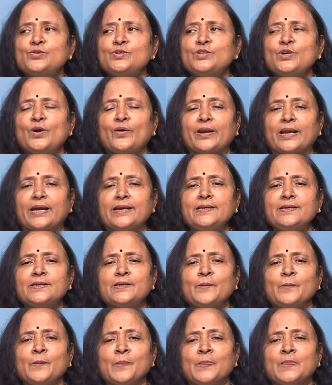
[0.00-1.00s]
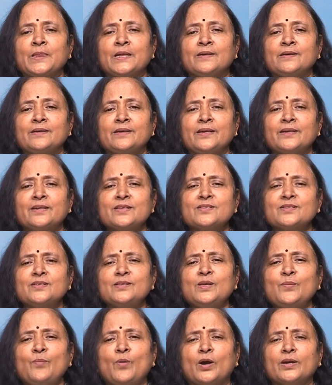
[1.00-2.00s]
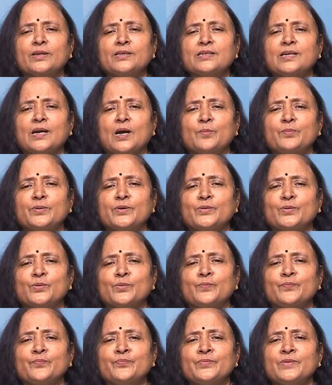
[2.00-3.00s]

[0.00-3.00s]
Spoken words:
to your right, it is in the modern carpet room.